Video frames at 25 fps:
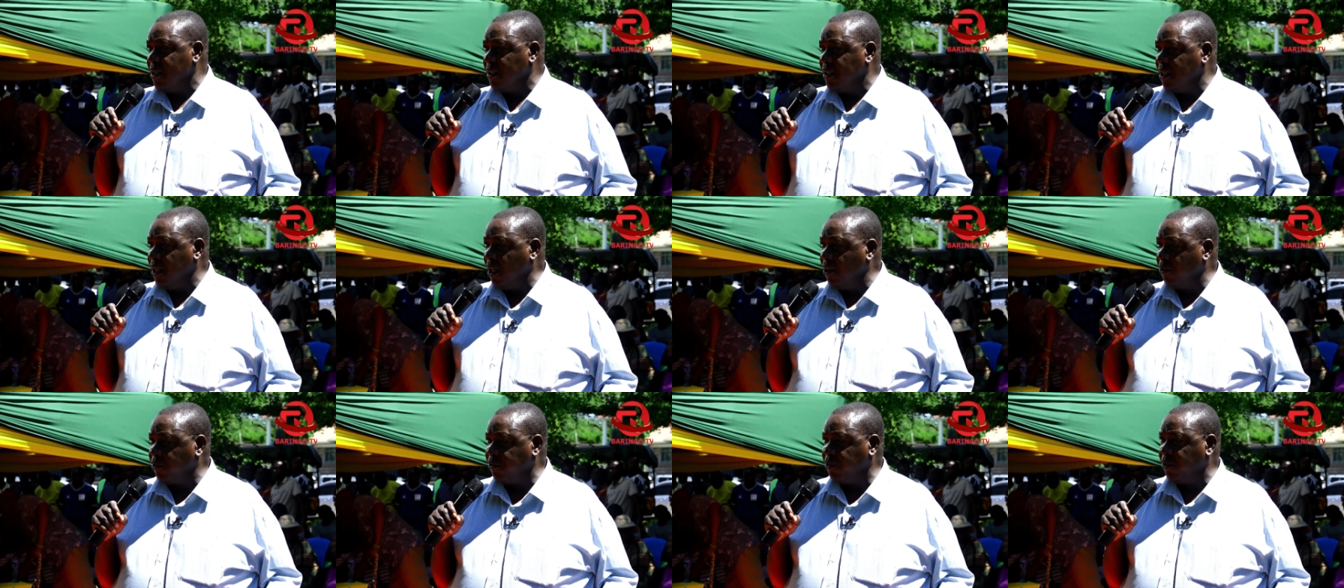
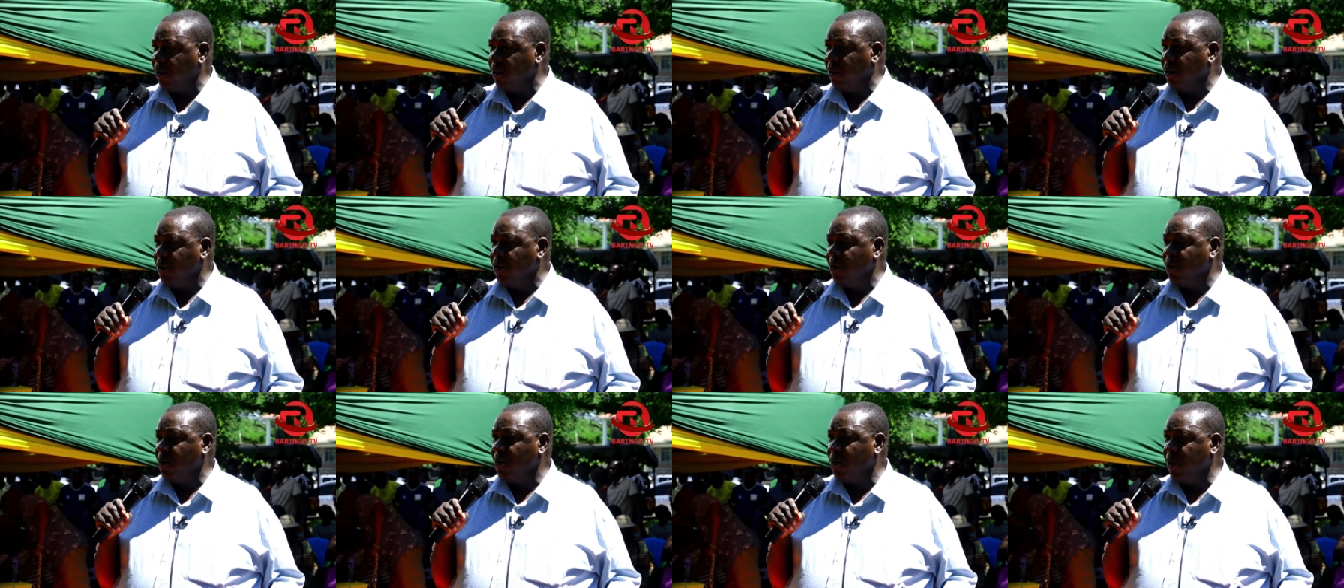If
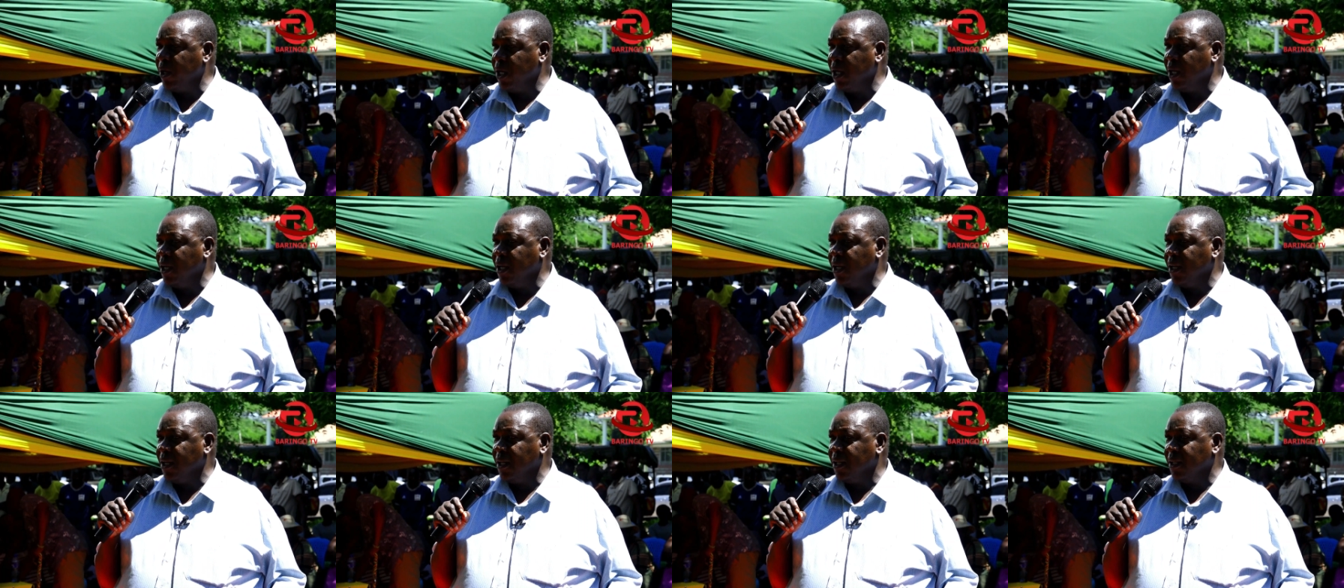
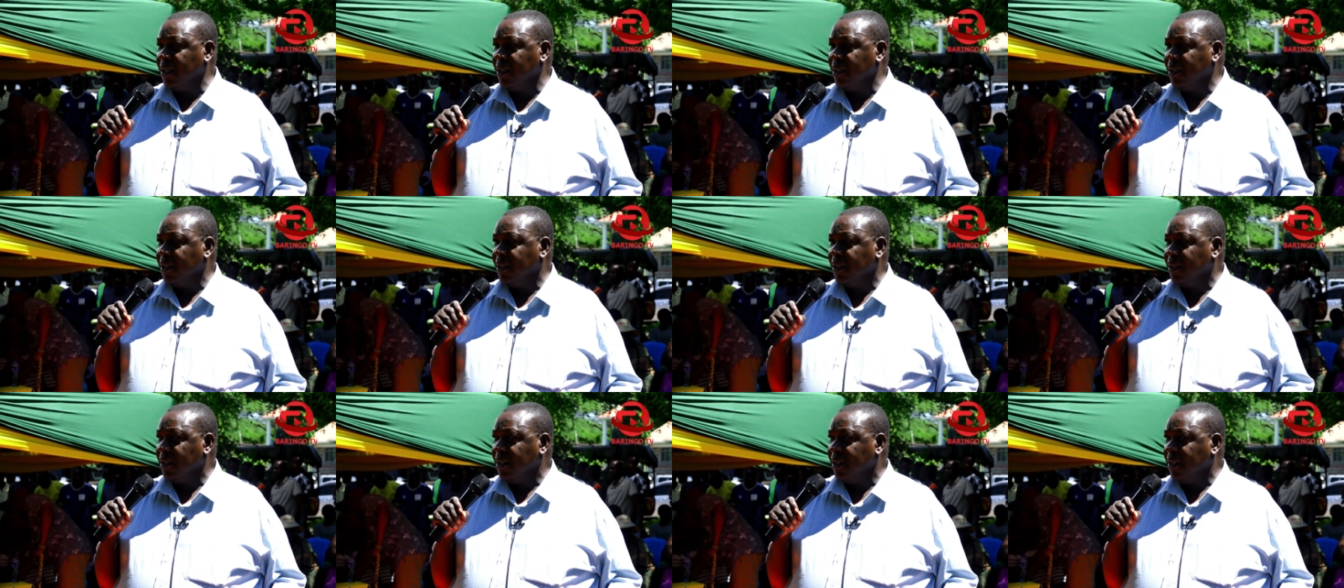we
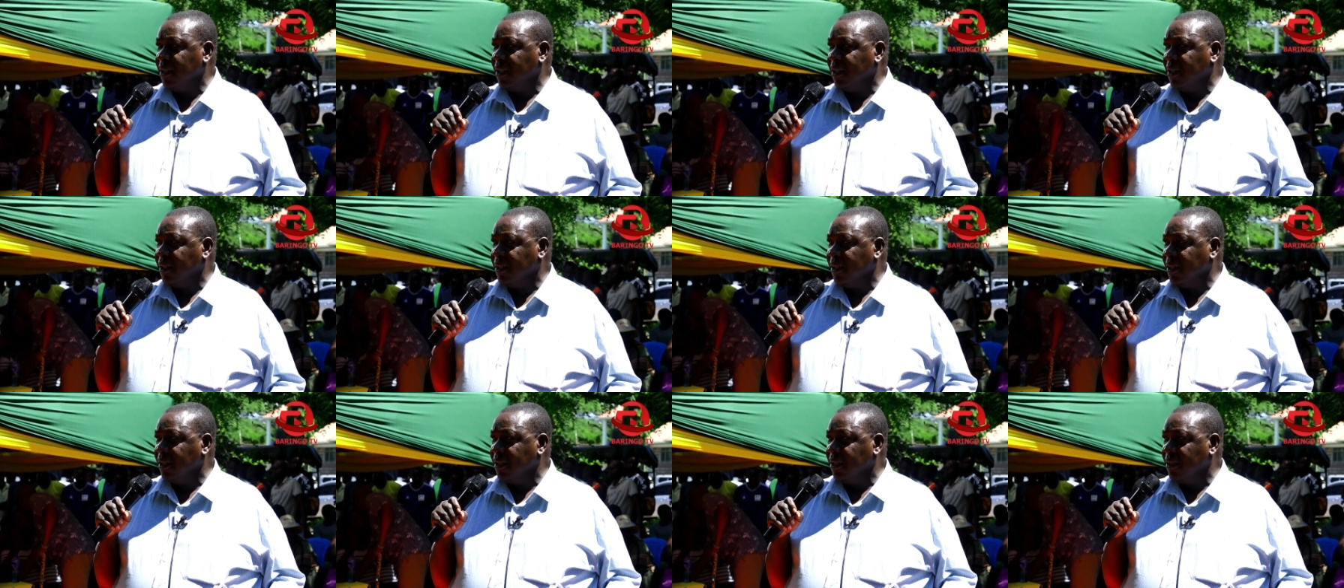
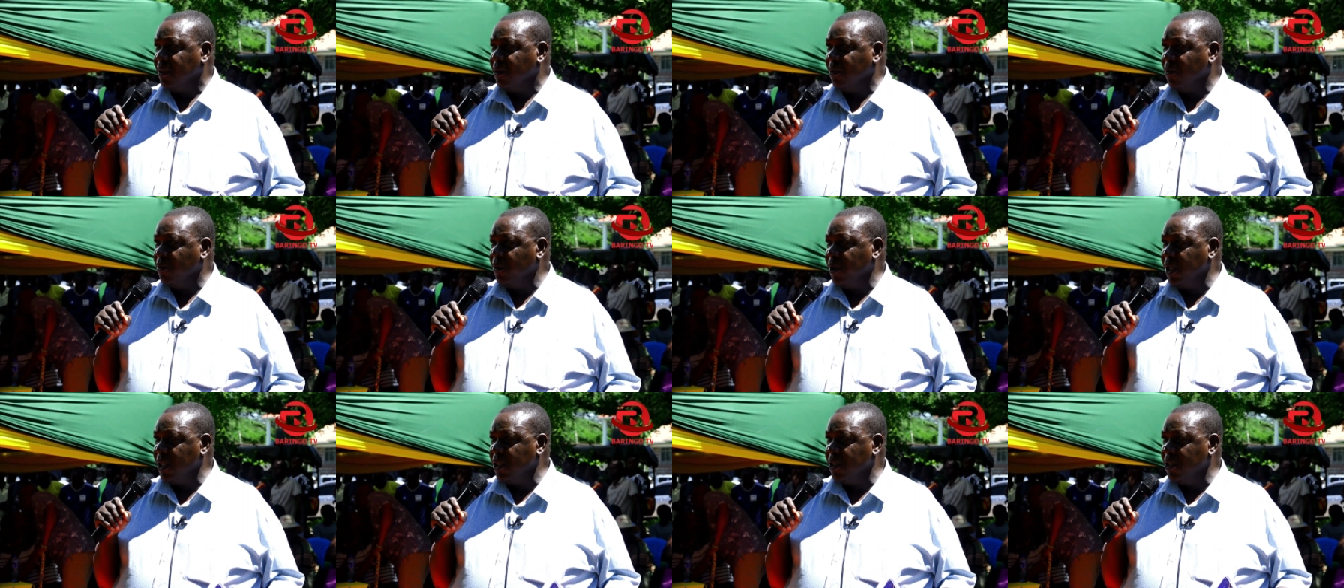
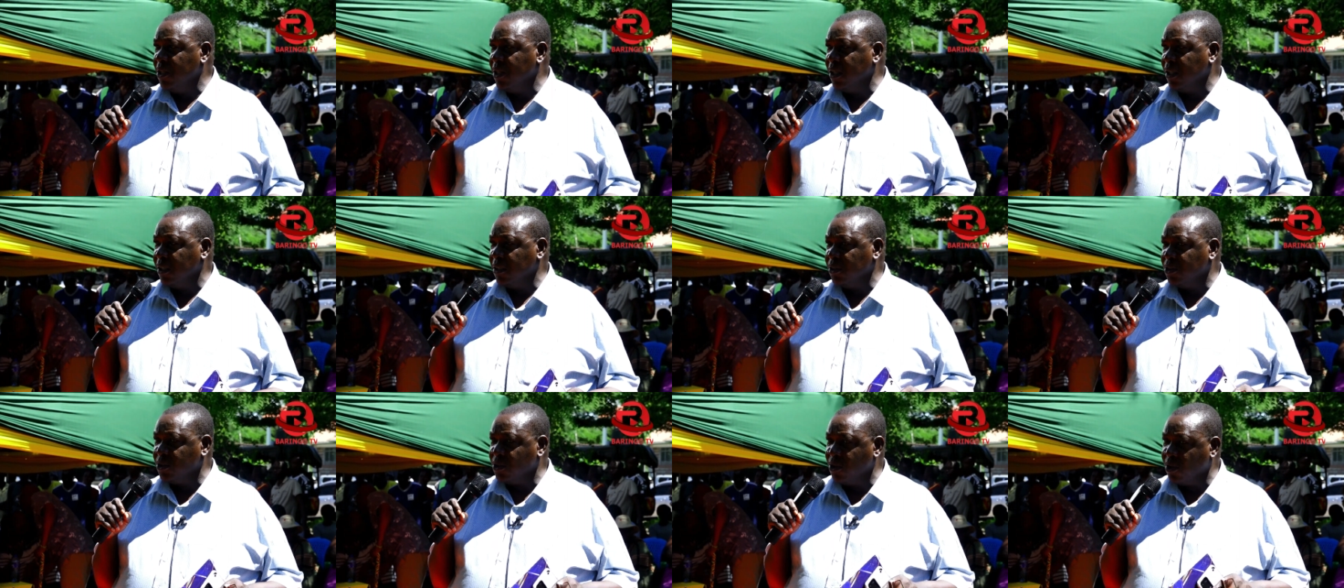
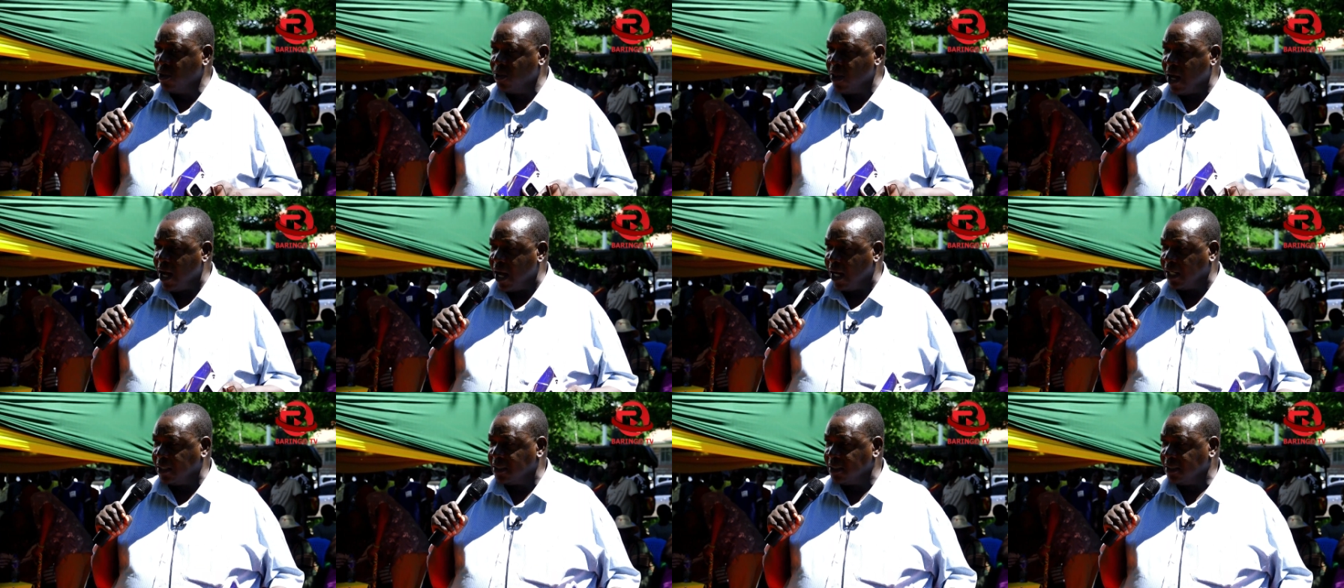withdraw
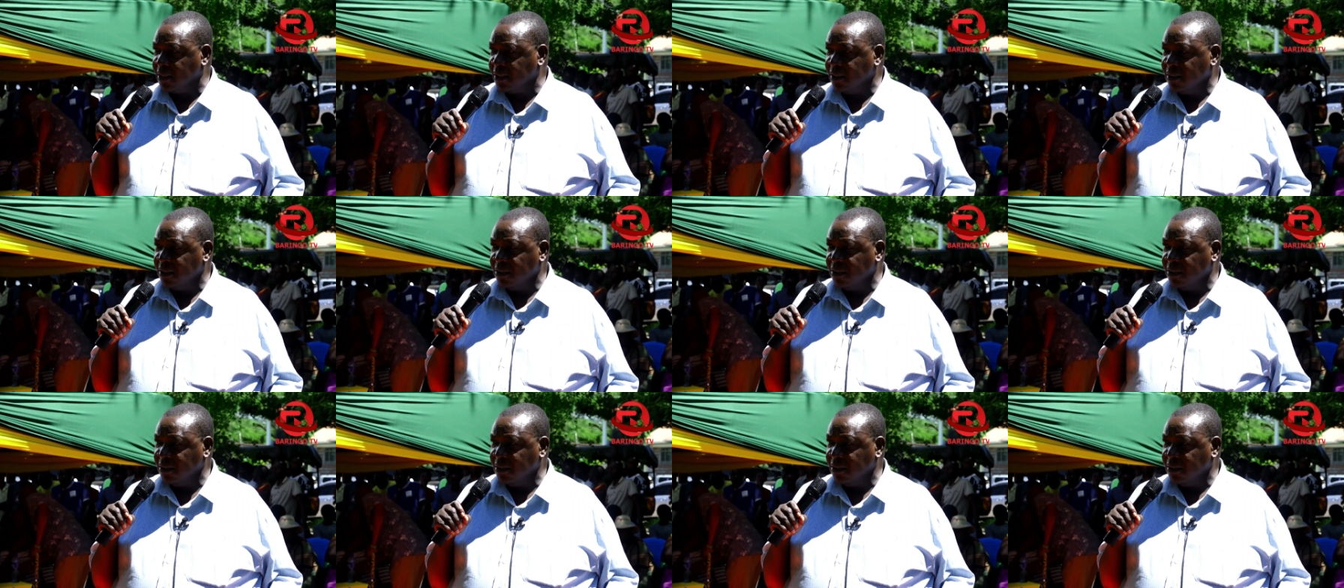that,